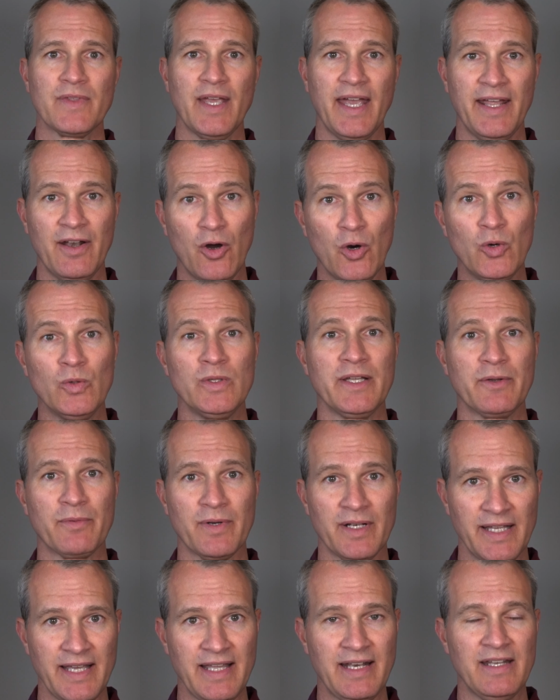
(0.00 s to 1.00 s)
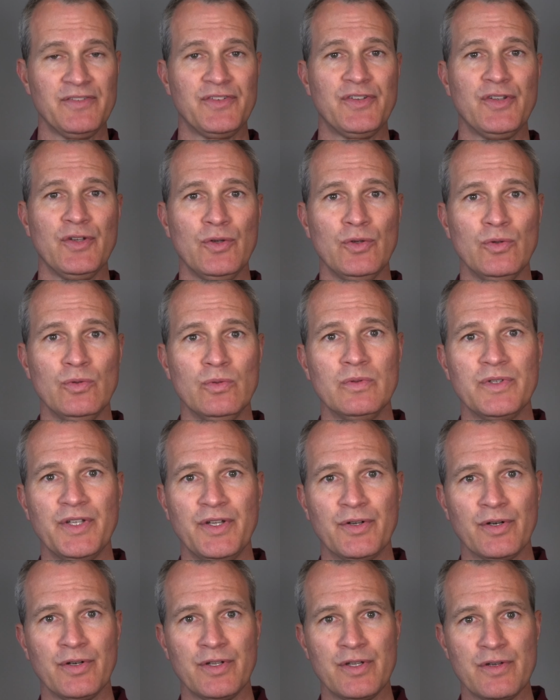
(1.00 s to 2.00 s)
and only related to
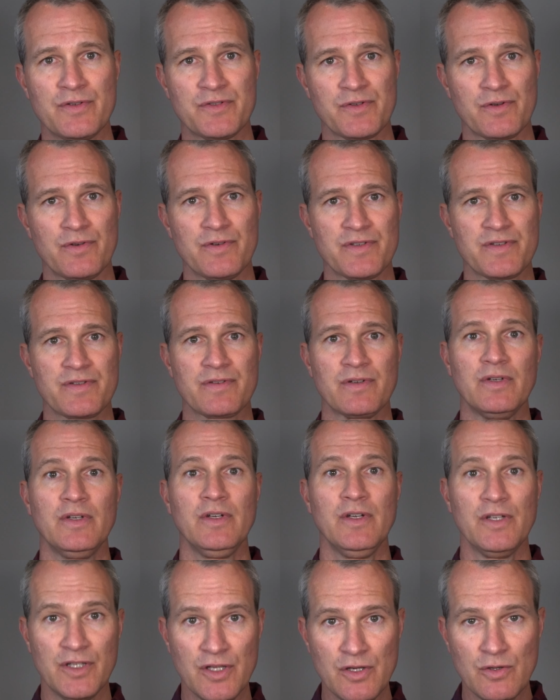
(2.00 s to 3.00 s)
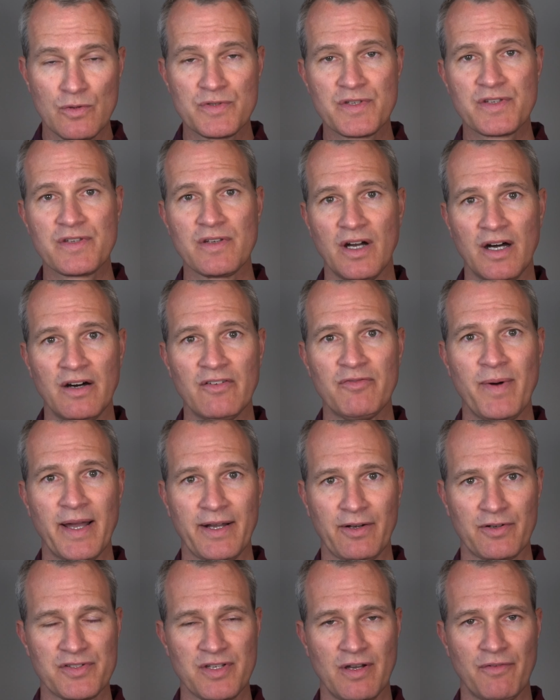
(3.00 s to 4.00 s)
your users' use of
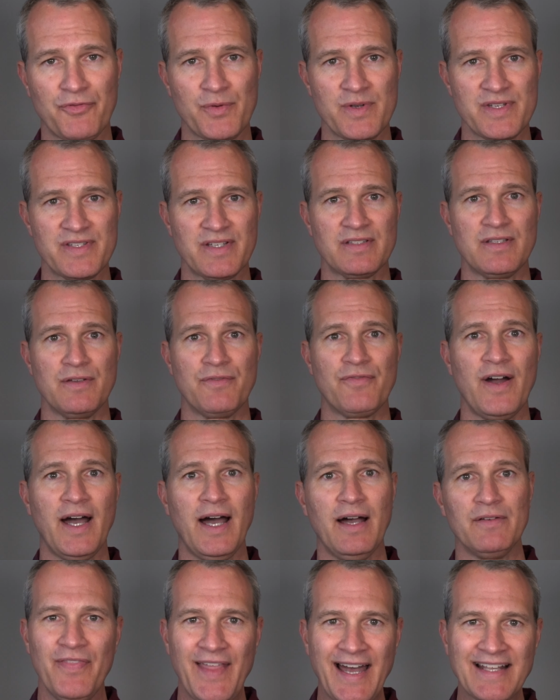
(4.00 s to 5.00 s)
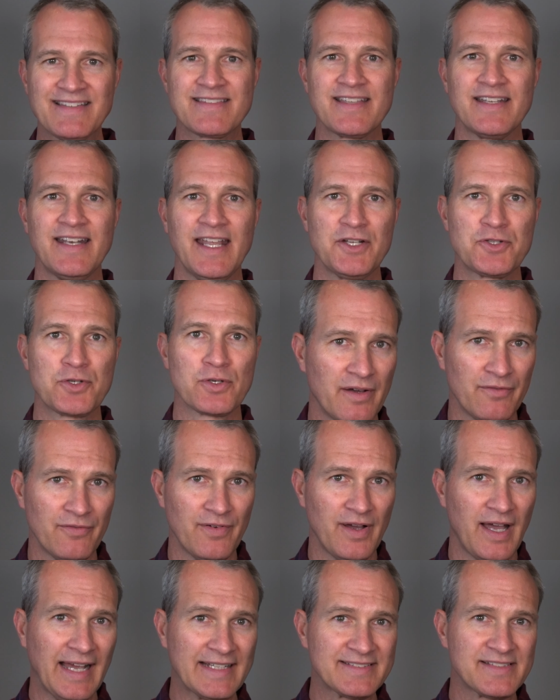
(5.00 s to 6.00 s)
Microsoft 365. That's the nature of
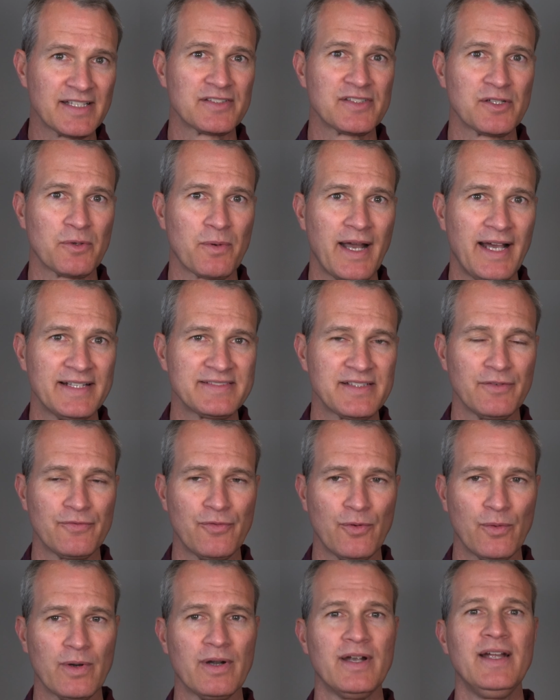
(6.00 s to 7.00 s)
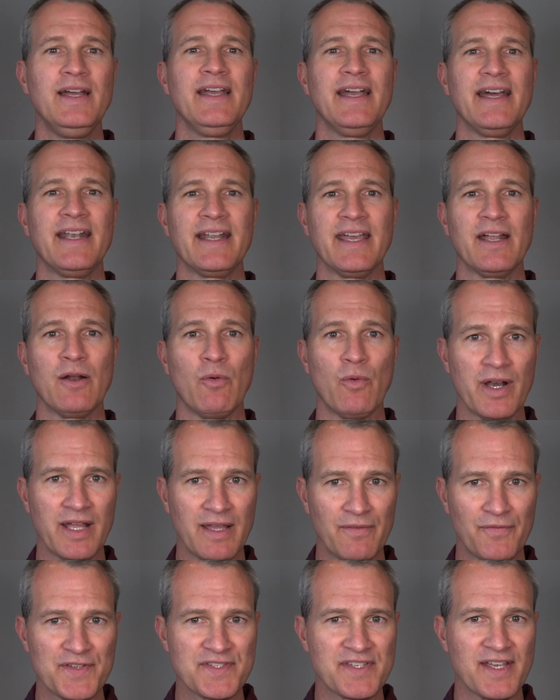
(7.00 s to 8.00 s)
the access that we're asking for. And again, I want to
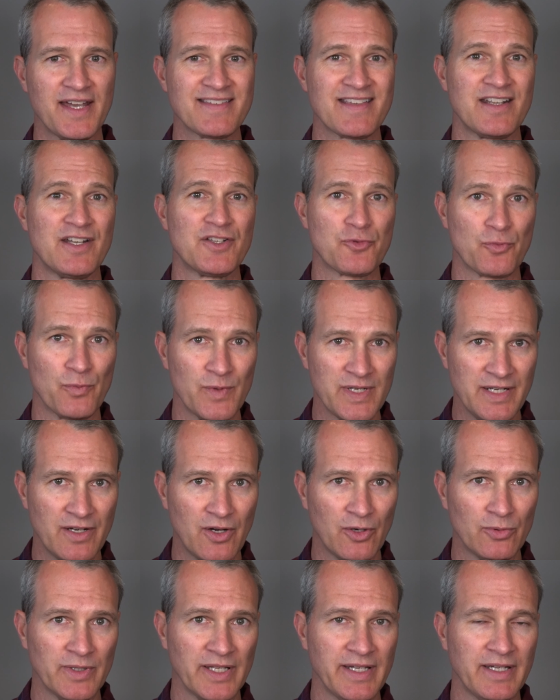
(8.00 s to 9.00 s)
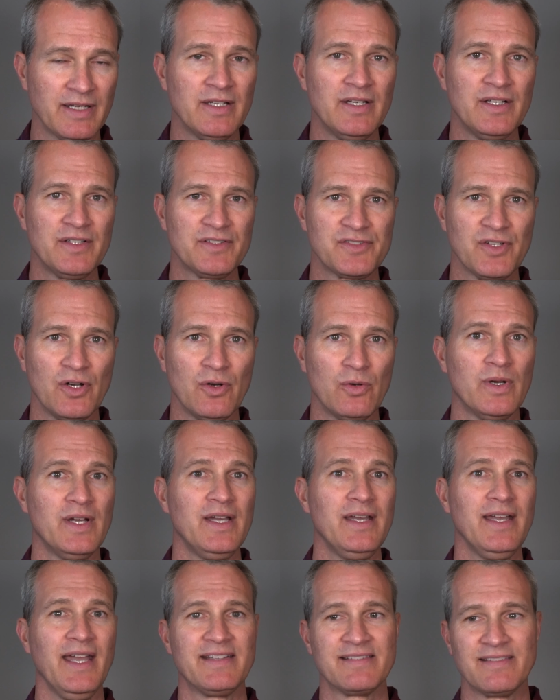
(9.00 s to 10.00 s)
emphasize that it's read-only. So
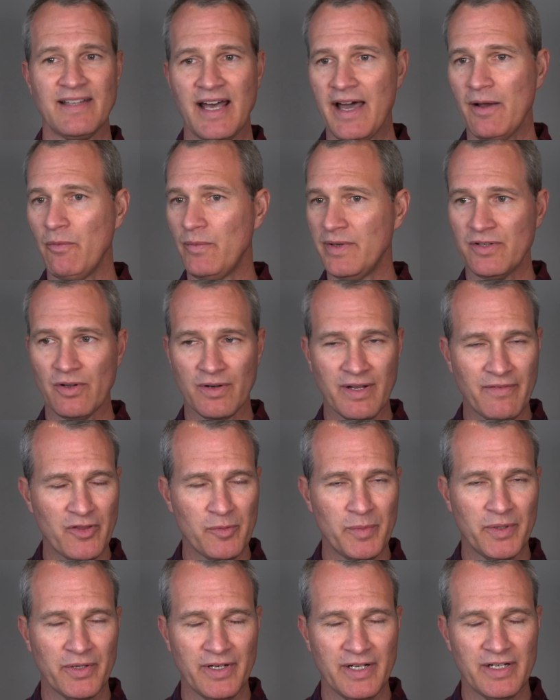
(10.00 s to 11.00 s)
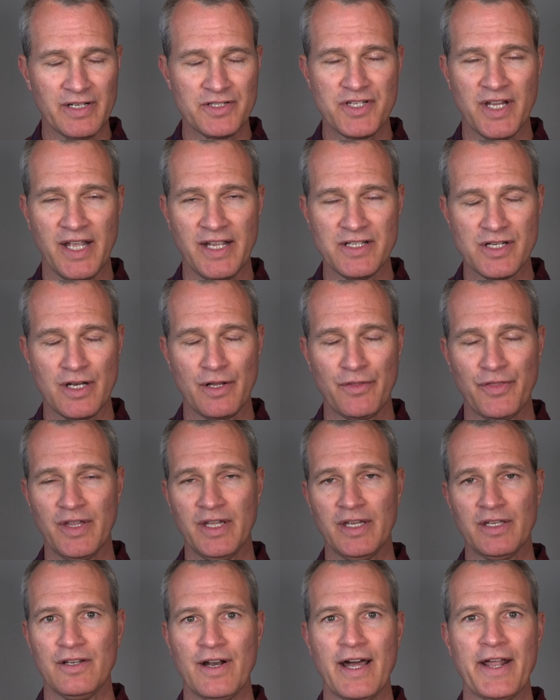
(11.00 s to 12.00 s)
we don't have the ability to change
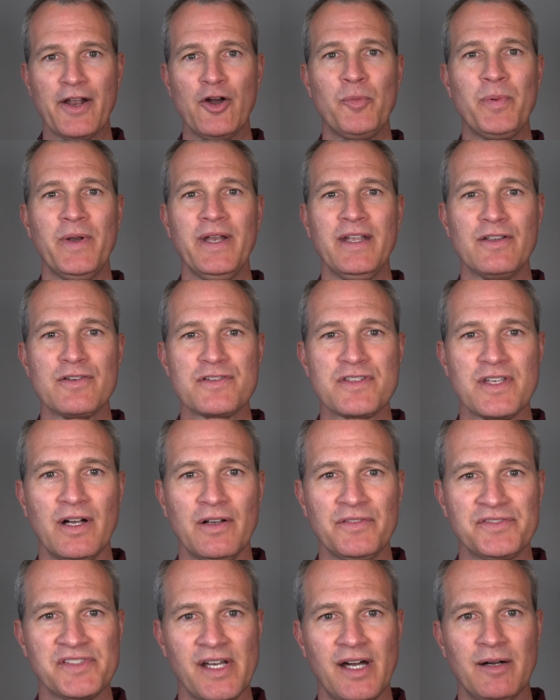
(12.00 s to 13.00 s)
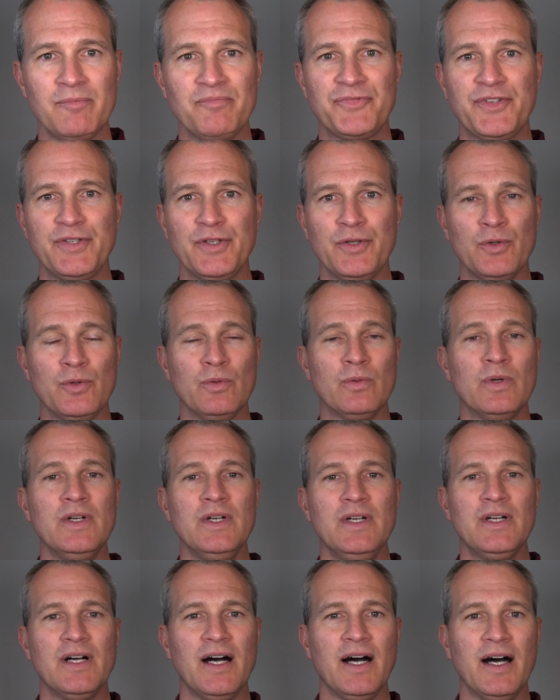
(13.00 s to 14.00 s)
anything. You're not opening yourselves up to
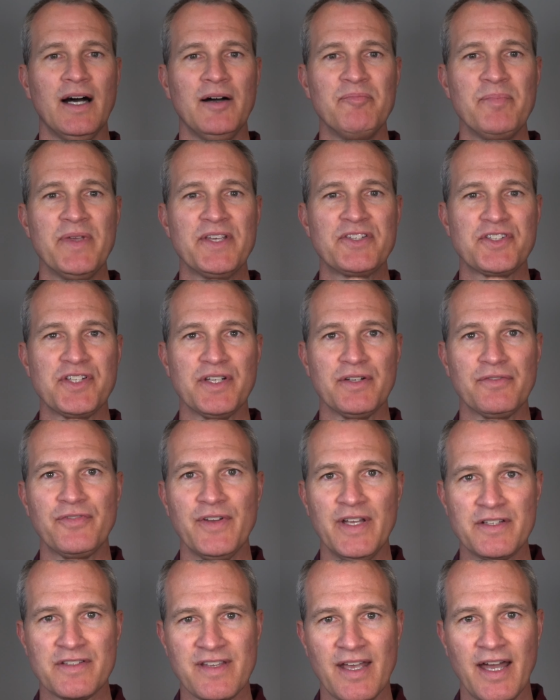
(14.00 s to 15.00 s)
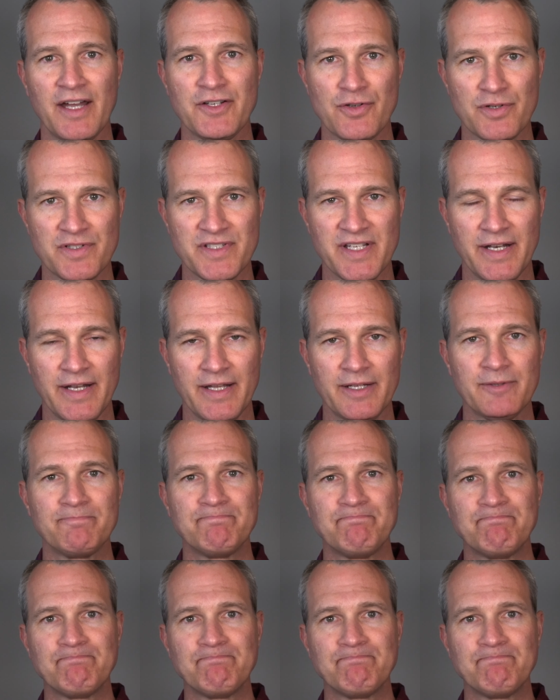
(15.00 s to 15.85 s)
mischief inside your tenant.